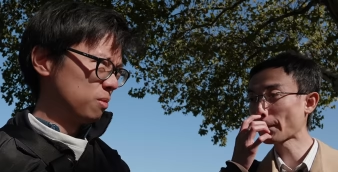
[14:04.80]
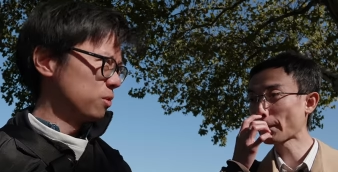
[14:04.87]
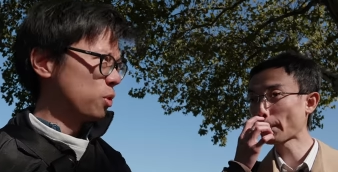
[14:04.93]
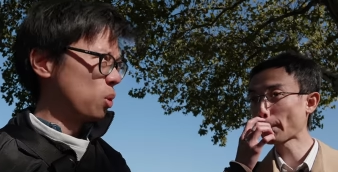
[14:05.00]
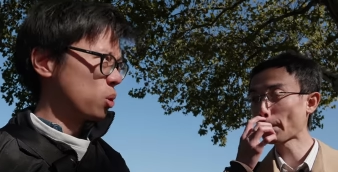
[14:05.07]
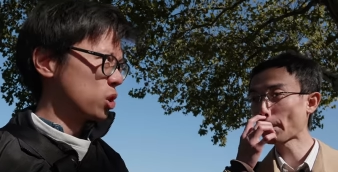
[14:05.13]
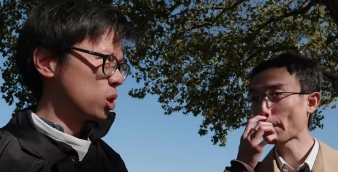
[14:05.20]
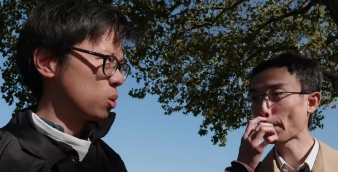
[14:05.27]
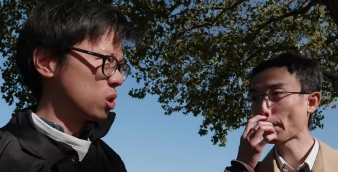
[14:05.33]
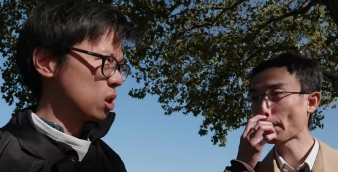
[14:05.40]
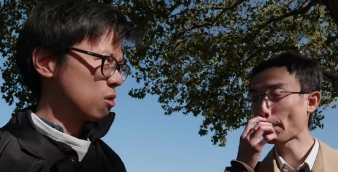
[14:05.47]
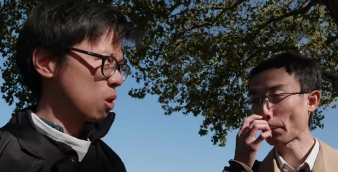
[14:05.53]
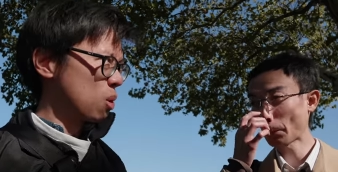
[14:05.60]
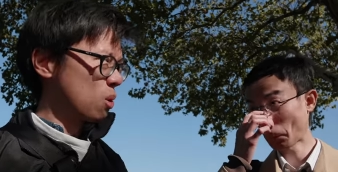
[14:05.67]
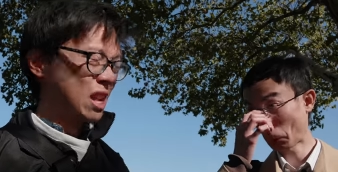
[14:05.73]

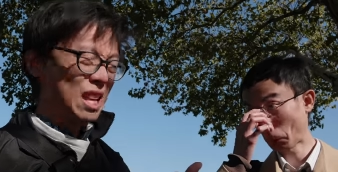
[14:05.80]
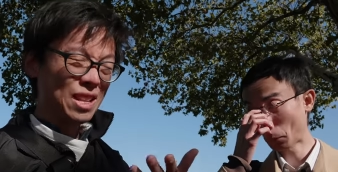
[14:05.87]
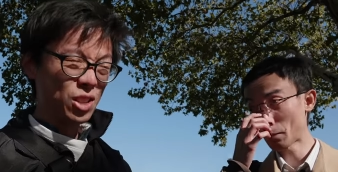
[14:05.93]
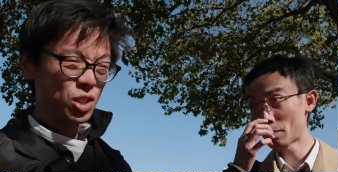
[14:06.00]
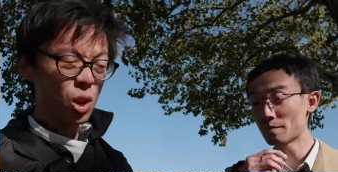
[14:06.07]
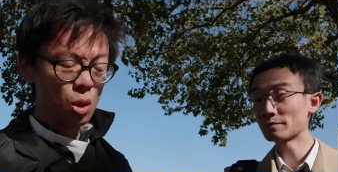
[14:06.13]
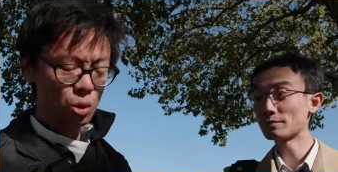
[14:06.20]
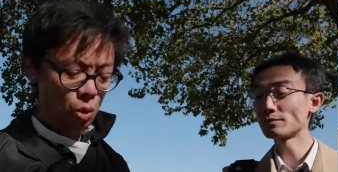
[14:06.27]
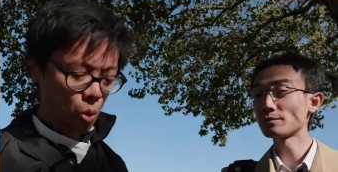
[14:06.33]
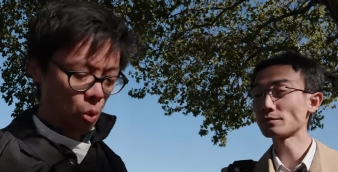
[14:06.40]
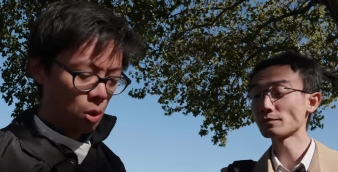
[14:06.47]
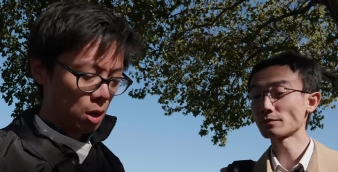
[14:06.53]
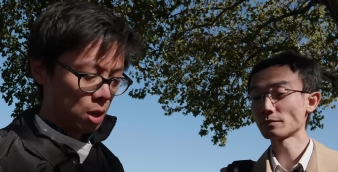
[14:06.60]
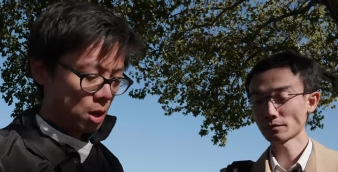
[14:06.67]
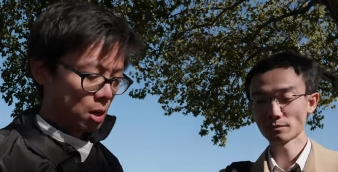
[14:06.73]
Speaker 1: 420 internal,
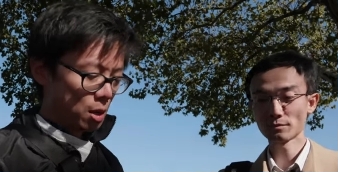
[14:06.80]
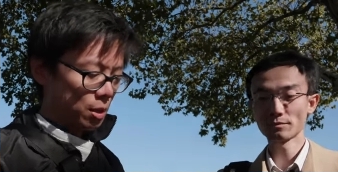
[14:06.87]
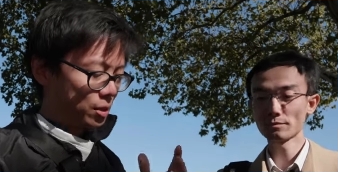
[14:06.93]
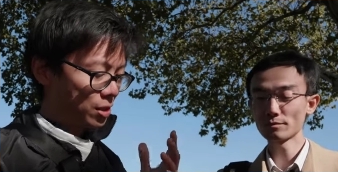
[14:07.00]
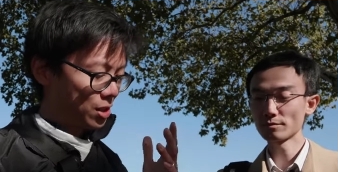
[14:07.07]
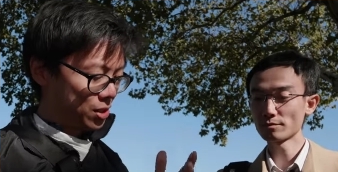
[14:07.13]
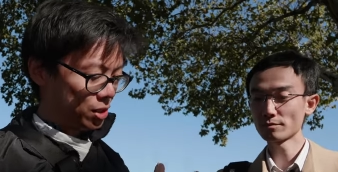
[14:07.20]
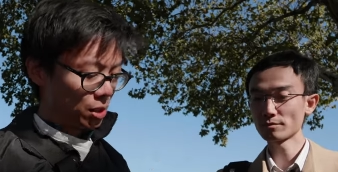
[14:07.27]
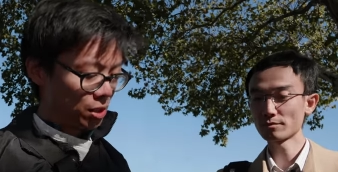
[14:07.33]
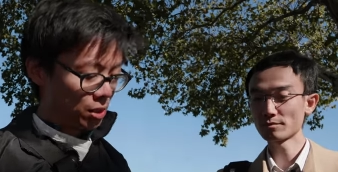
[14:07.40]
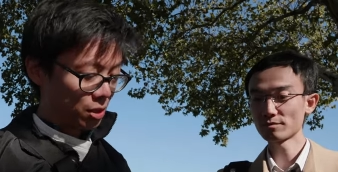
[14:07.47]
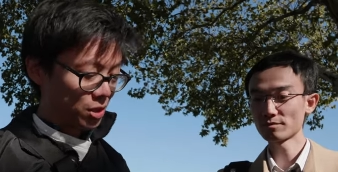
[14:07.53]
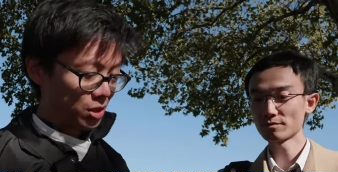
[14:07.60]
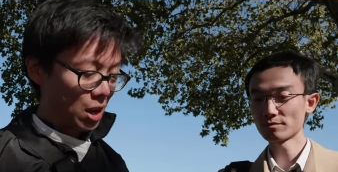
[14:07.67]
this does the